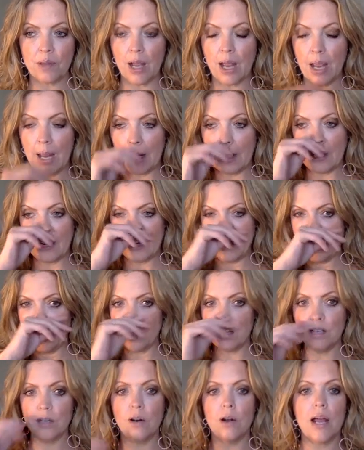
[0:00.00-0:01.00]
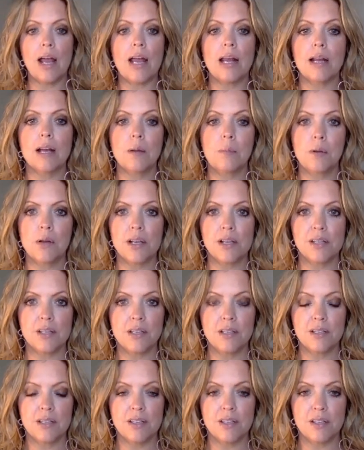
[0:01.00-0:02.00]
And I had a couple
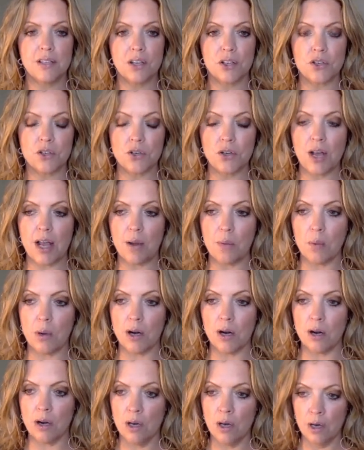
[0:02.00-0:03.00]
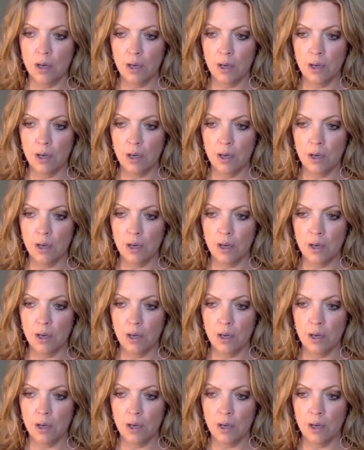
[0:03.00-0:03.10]
instances yesterday where